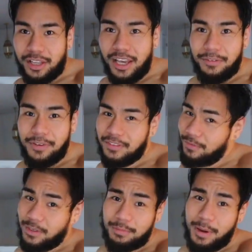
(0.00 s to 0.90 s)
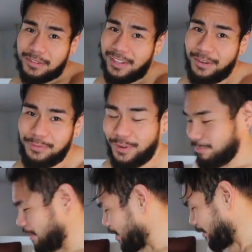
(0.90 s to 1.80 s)
life. He's living his best life,
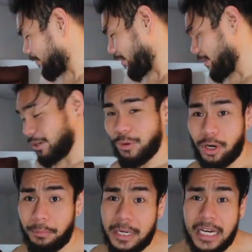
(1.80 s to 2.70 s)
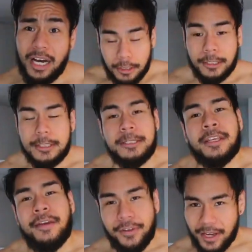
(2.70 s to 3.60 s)
being all furry and warm.
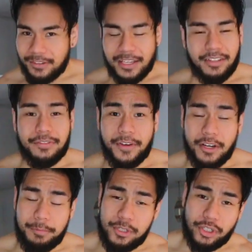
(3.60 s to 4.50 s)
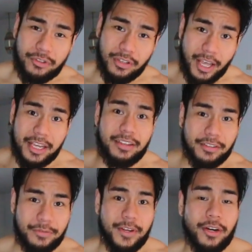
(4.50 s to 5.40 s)
If you guys like this video, be sure to like
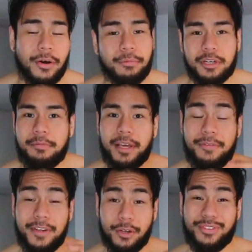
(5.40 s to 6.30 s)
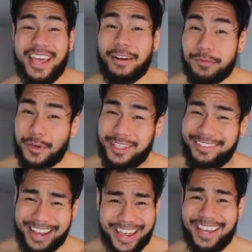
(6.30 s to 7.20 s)
this video. I'm gonna make videos every
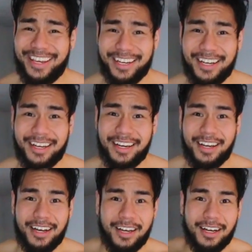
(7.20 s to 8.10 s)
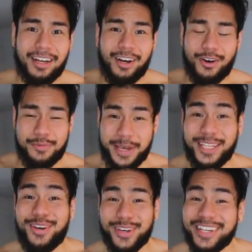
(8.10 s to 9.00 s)
day of me
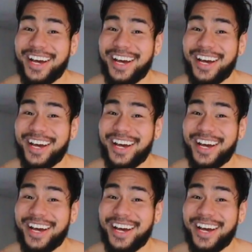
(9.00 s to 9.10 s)
doing an